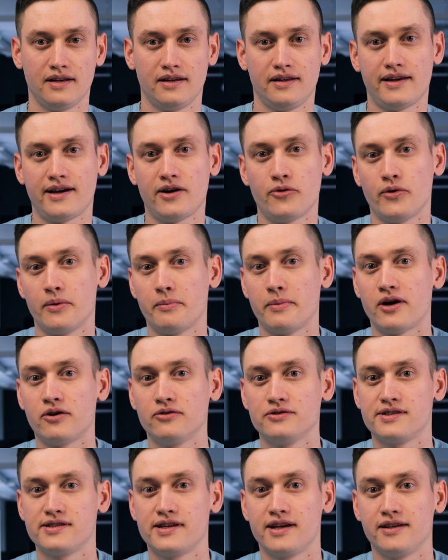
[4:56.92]
Now
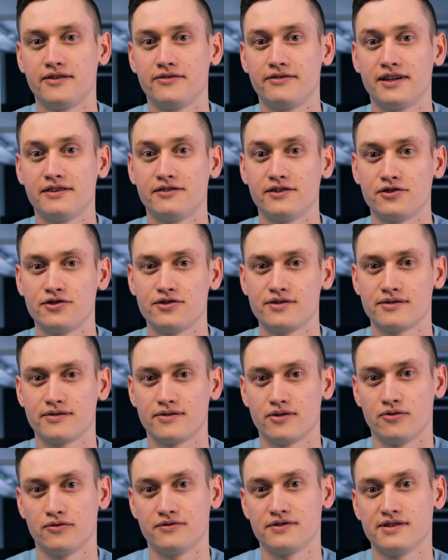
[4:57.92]
about the advantages
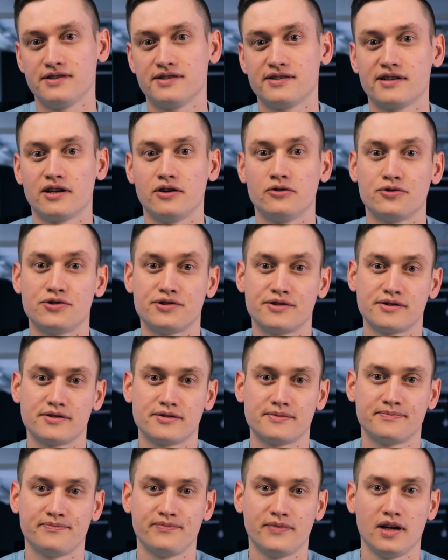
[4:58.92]
of these
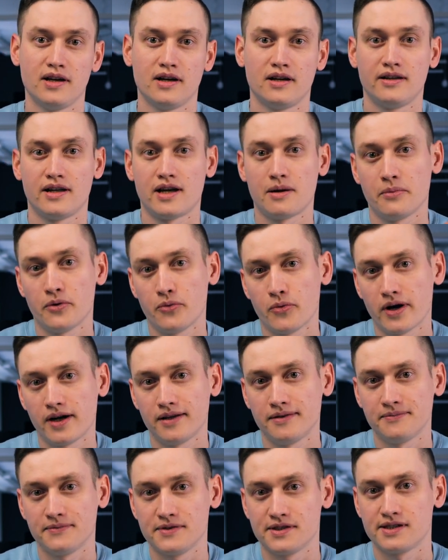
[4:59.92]
solutions. Number
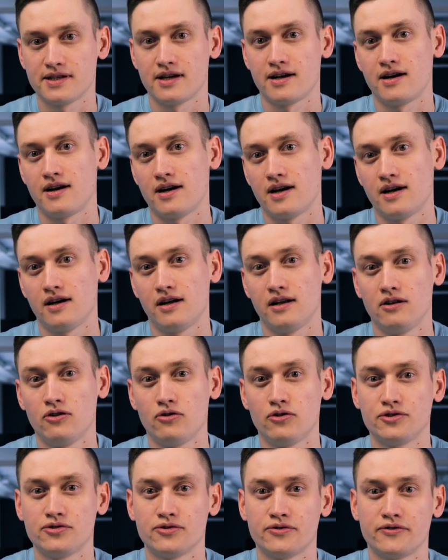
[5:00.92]
one, there are a lot